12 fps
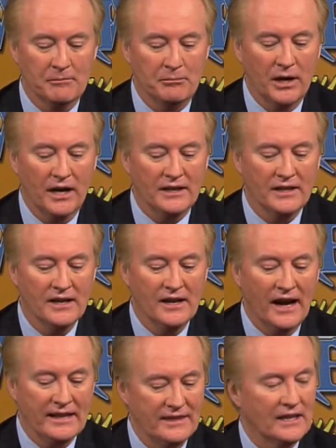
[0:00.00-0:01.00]
But
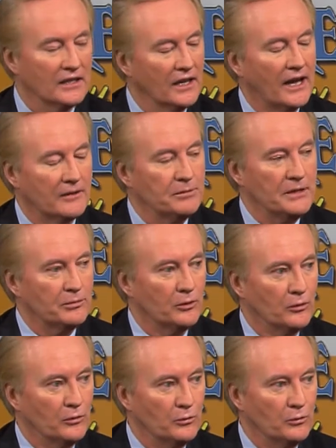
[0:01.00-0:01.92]
I think a lot of people